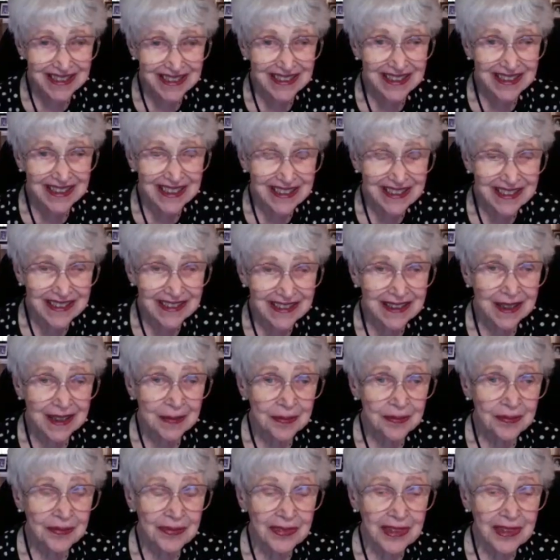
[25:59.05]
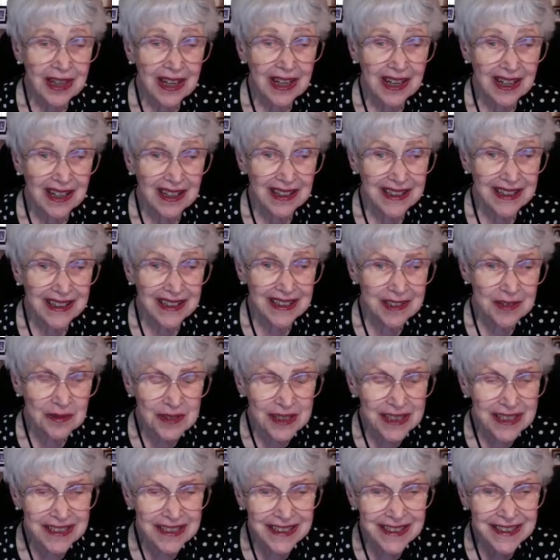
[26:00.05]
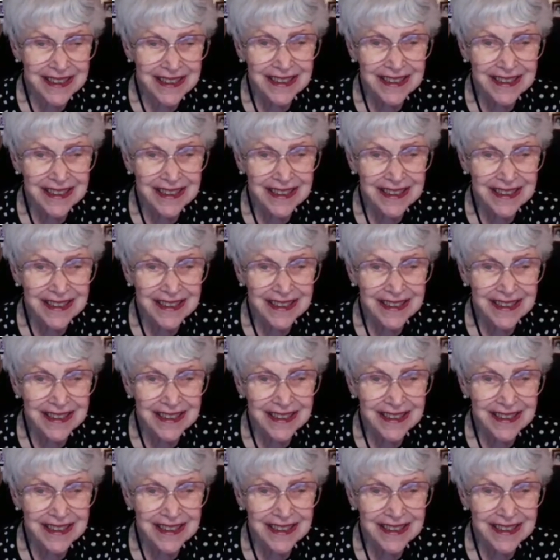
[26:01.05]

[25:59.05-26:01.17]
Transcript: this. It's really an